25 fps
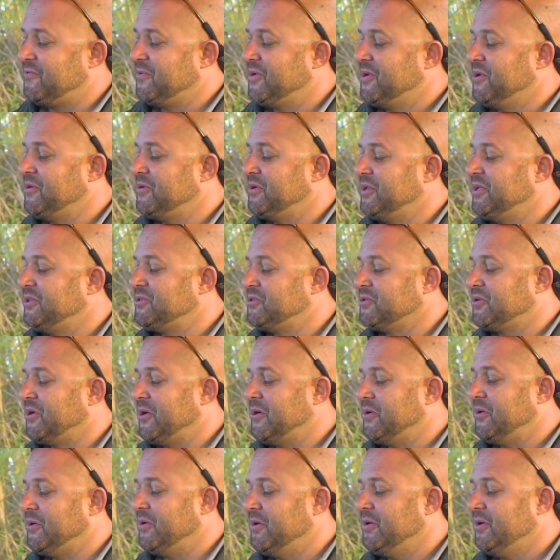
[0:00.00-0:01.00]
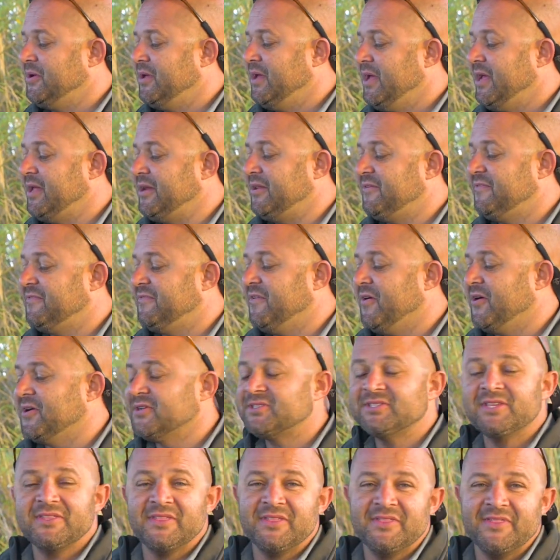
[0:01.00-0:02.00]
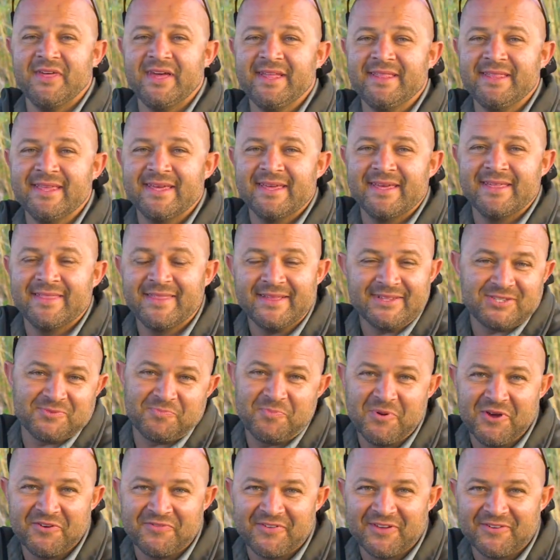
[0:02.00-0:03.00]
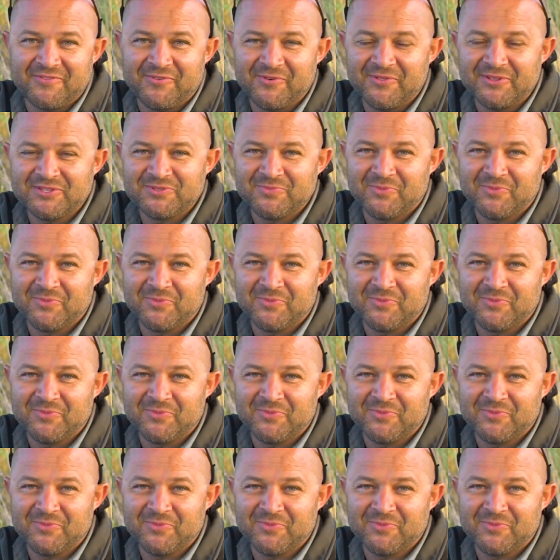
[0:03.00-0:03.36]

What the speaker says: We don't need to go any faster than that. That's perfect for this